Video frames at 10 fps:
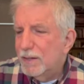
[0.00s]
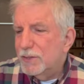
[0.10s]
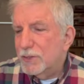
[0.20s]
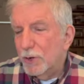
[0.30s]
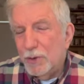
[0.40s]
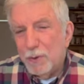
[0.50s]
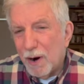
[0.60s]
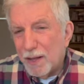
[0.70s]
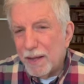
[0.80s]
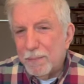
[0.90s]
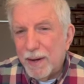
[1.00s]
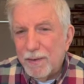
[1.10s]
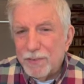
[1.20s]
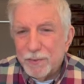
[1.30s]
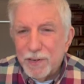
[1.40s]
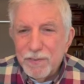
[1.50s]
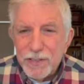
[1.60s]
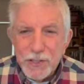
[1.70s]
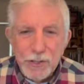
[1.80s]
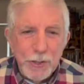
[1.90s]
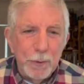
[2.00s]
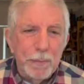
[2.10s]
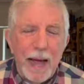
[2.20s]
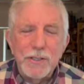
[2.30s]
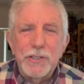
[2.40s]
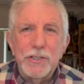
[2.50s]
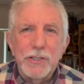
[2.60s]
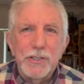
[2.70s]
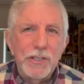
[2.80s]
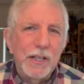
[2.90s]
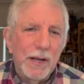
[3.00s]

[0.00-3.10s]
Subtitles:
So who are they? We have to revisit two passages in the